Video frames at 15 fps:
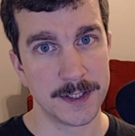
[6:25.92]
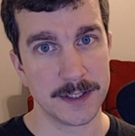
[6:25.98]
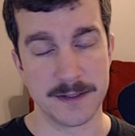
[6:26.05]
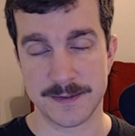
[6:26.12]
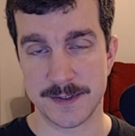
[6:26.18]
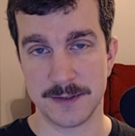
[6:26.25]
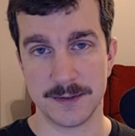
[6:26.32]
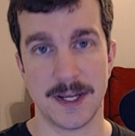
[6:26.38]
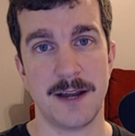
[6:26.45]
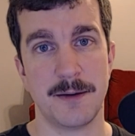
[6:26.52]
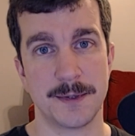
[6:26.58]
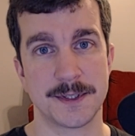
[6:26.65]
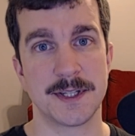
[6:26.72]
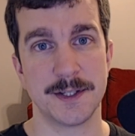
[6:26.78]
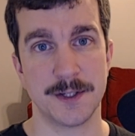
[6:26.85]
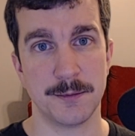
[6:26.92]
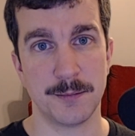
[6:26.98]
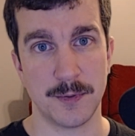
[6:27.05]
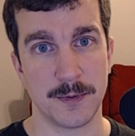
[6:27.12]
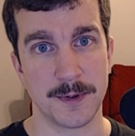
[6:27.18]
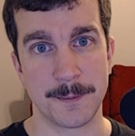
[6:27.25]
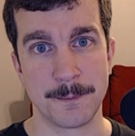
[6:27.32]

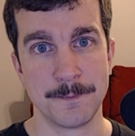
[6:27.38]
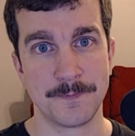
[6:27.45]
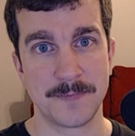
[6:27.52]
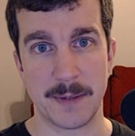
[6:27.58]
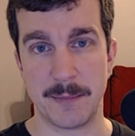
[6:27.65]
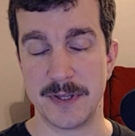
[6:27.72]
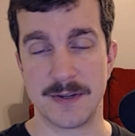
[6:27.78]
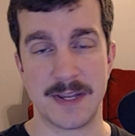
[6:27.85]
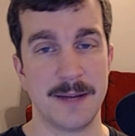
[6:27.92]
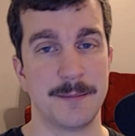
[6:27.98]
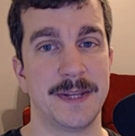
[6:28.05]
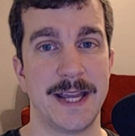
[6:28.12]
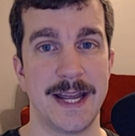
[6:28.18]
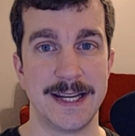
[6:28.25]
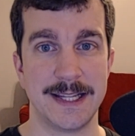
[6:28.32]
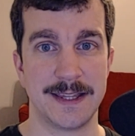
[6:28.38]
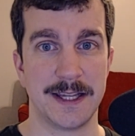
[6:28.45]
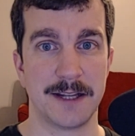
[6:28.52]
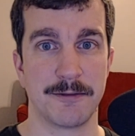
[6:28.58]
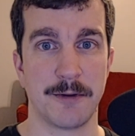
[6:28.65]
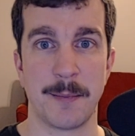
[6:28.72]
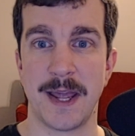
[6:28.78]
But you can't play
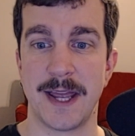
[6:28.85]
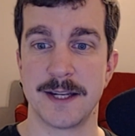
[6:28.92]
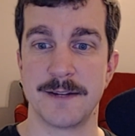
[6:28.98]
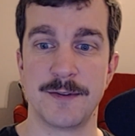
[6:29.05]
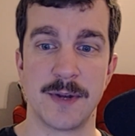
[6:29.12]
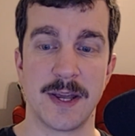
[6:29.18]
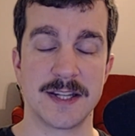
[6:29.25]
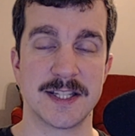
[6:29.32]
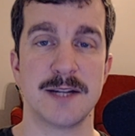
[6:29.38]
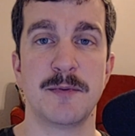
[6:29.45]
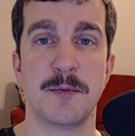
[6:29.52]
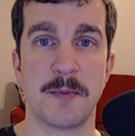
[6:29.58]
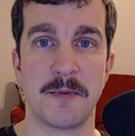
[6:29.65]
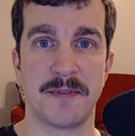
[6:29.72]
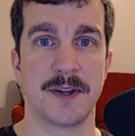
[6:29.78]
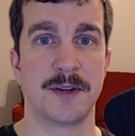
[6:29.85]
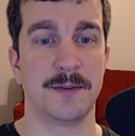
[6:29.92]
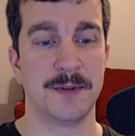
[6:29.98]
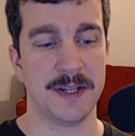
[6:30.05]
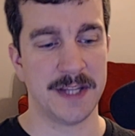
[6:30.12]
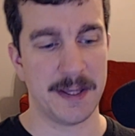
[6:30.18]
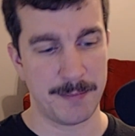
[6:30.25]
anything from hand. If you get double
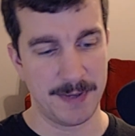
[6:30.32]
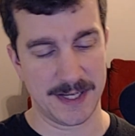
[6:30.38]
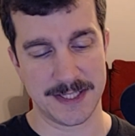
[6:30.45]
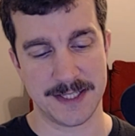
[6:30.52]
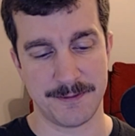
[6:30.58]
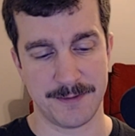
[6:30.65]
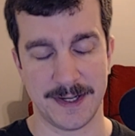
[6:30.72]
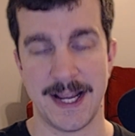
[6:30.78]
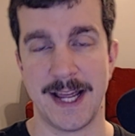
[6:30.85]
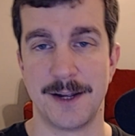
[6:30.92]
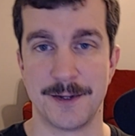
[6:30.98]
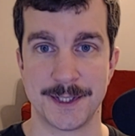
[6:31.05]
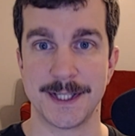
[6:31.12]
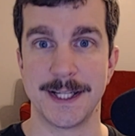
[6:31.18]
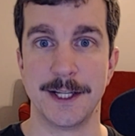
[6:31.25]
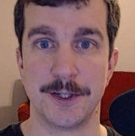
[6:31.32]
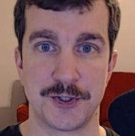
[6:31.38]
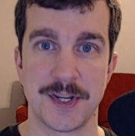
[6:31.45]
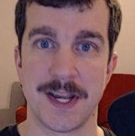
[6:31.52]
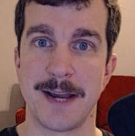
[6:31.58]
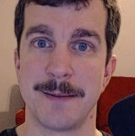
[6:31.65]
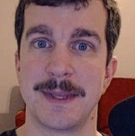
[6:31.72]
Befuddled and they pick a different house each
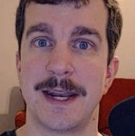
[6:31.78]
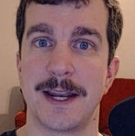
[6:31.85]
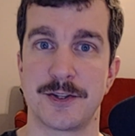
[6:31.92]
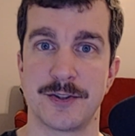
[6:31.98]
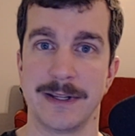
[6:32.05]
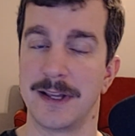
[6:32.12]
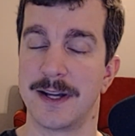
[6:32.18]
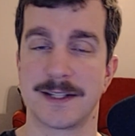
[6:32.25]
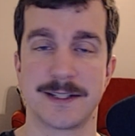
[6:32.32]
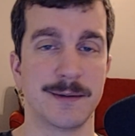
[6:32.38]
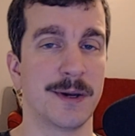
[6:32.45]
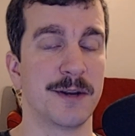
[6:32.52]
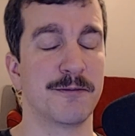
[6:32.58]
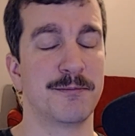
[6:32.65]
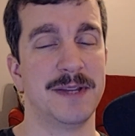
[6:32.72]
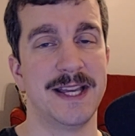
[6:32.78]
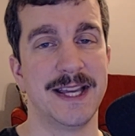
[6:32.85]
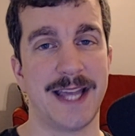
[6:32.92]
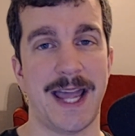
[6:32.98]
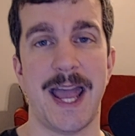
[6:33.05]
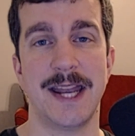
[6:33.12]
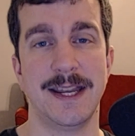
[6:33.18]
time, that actually locks you out of
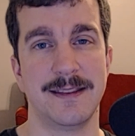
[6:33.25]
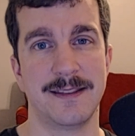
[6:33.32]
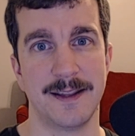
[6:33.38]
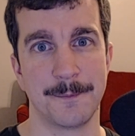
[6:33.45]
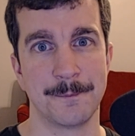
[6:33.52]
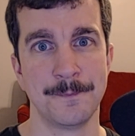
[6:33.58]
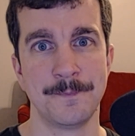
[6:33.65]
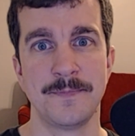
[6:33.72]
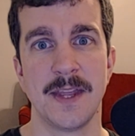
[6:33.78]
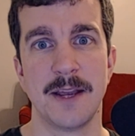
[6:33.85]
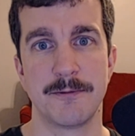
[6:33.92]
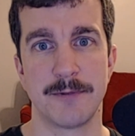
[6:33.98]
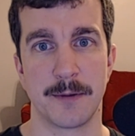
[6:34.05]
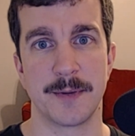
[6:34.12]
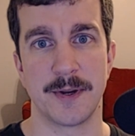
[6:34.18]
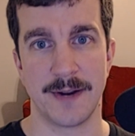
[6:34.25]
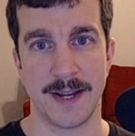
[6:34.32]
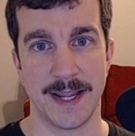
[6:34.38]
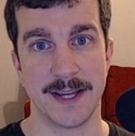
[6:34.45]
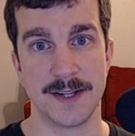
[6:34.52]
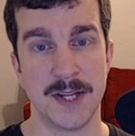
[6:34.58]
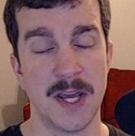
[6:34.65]
playing anything from your
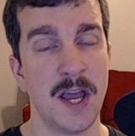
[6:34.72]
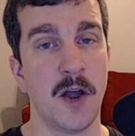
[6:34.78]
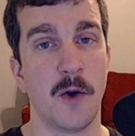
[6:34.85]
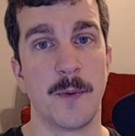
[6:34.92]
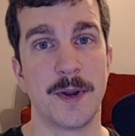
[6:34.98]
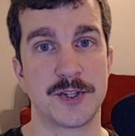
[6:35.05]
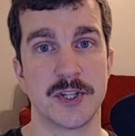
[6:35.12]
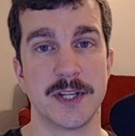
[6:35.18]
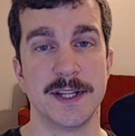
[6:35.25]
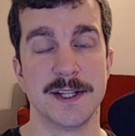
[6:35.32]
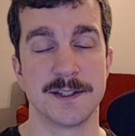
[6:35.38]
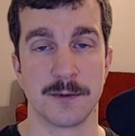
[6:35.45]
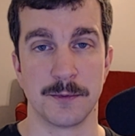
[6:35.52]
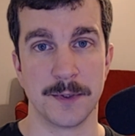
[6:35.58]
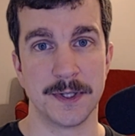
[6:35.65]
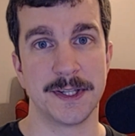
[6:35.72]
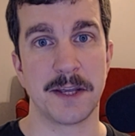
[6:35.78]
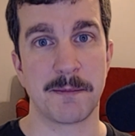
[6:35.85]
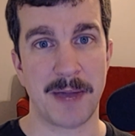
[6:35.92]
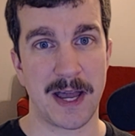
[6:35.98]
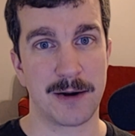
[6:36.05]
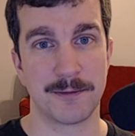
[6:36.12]
hand, which is
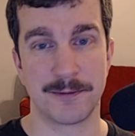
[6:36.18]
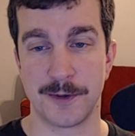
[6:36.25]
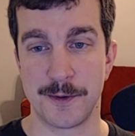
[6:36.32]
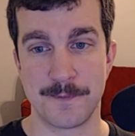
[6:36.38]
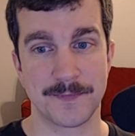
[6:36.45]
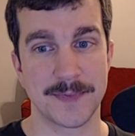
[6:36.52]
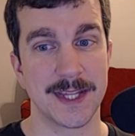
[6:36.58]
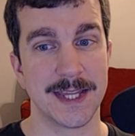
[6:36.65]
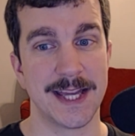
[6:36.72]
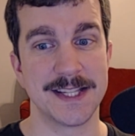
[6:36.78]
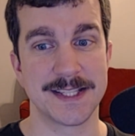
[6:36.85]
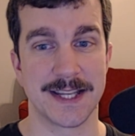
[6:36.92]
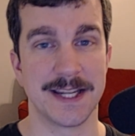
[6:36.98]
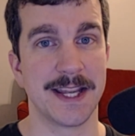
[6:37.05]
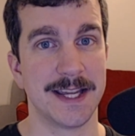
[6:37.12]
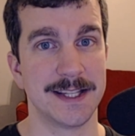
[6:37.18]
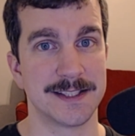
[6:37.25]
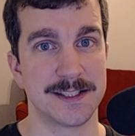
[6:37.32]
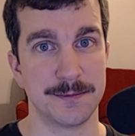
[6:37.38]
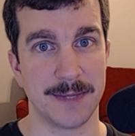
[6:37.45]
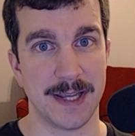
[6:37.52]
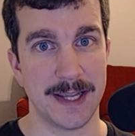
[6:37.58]
really powerful. That is going to end
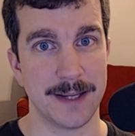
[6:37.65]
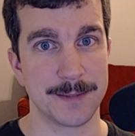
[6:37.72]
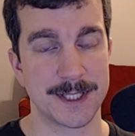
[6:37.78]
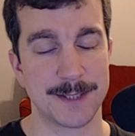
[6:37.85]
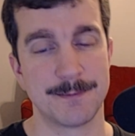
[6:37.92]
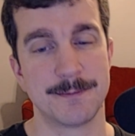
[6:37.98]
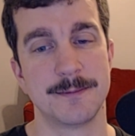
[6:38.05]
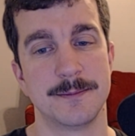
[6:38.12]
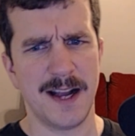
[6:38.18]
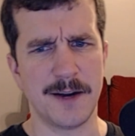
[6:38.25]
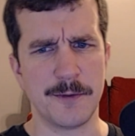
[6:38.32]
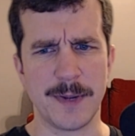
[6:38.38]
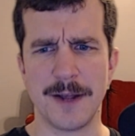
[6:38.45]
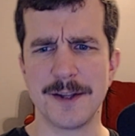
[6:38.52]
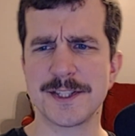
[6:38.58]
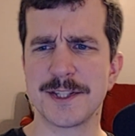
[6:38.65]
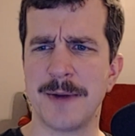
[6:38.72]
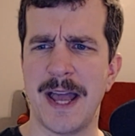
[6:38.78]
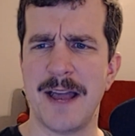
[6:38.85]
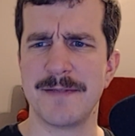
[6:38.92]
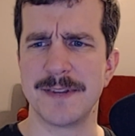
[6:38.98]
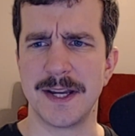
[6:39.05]
some games. We also
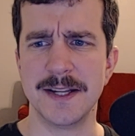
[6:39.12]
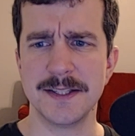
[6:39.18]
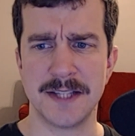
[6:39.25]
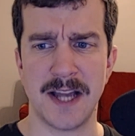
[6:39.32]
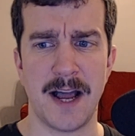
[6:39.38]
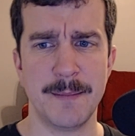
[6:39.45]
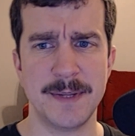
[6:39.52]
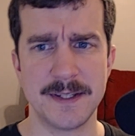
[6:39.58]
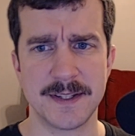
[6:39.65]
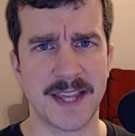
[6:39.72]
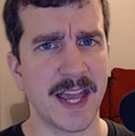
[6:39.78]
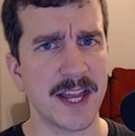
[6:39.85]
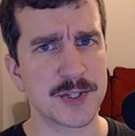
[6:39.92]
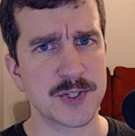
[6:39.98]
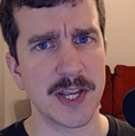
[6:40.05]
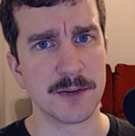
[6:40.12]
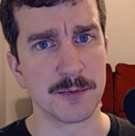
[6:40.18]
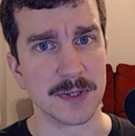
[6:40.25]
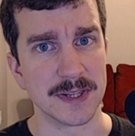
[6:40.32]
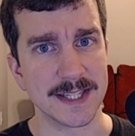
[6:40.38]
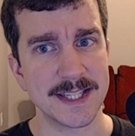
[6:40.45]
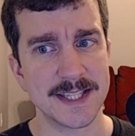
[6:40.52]
have an uncommon Catch and
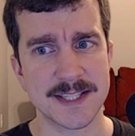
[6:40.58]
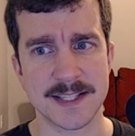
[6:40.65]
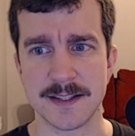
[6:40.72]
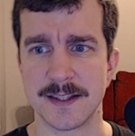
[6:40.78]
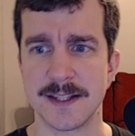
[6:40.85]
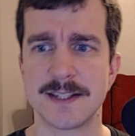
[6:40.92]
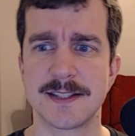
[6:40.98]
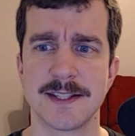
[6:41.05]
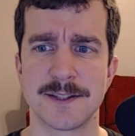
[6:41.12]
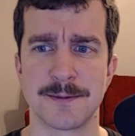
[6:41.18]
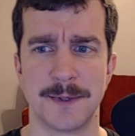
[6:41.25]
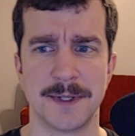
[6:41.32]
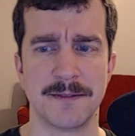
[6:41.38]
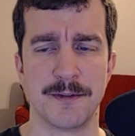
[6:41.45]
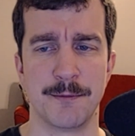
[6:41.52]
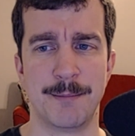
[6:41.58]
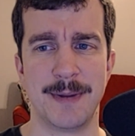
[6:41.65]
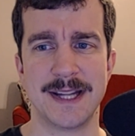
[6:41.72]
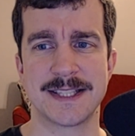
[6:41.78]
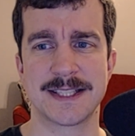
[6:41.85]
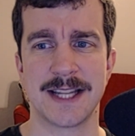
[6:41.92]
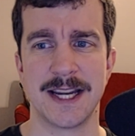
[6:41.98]
Release. This is one of the
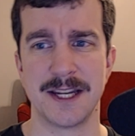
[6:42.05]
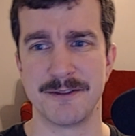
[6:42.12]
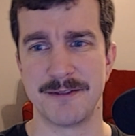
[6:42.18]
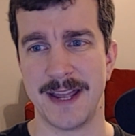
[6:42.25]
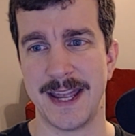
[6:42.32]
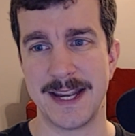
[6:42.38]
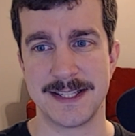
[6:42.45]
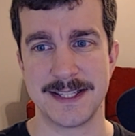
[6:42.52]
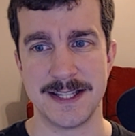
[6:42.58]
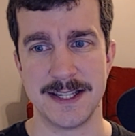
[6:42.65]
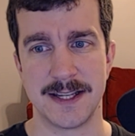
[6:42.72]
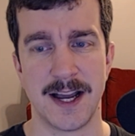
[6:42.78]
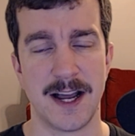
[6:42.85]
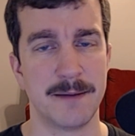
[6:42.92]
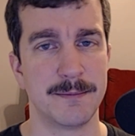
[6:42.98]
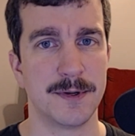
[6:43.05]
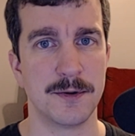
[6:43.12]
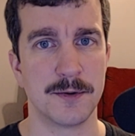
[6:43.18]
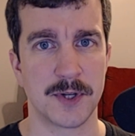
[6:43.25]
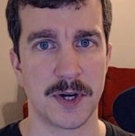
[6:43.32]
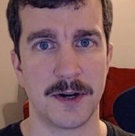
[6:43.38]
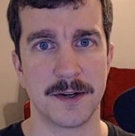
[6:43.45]
best kind of
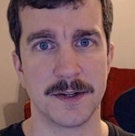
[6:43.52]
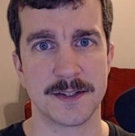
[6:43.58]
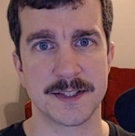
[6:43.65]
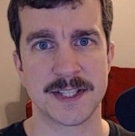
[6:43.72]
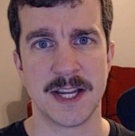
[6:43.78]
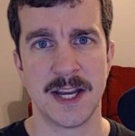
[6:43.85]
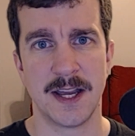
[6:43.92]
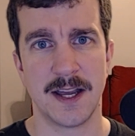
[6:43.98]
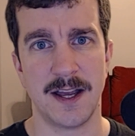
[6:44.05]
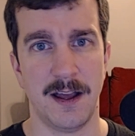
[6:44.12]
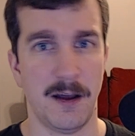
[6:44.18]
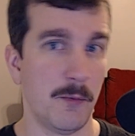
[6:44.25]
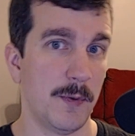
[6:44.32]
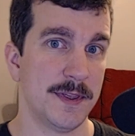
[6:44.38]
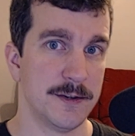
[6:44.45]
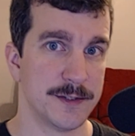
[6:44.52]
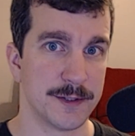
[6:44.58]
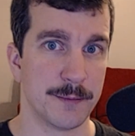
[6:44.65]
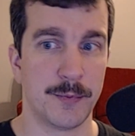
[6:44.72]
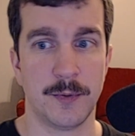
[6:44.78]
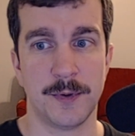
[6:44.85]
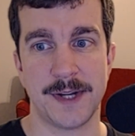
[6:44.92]
anti-combo cards when there's a
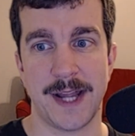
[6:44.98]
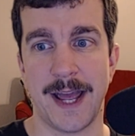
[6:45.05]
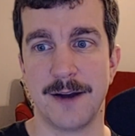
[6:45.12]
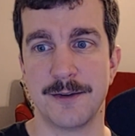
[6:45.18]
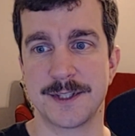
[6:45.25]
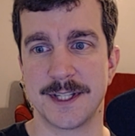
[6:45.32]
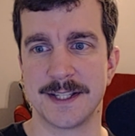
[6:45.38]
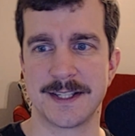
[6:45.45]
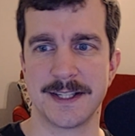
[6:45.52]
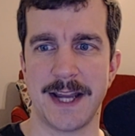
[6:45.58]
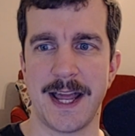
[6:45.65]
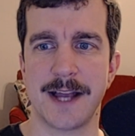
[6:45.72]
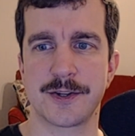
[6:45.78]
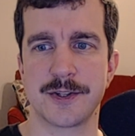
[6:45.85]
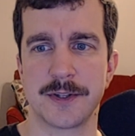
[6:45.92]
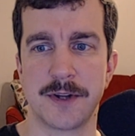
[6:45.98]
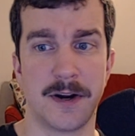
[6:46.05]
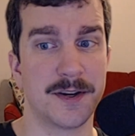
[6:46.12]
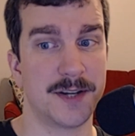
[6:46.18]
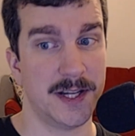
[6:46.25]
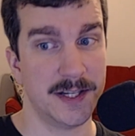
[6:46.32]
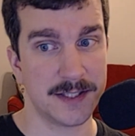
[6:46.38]
board out. It's an action
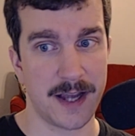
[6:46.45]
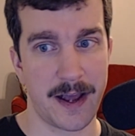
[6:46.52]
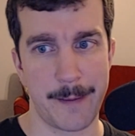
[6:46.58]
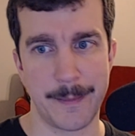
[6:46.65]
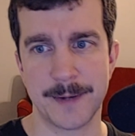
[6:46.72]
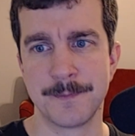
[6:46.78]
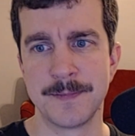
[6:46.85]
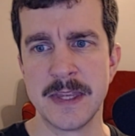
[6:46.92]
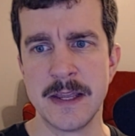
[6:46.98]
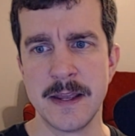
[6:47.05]
card, uncommon.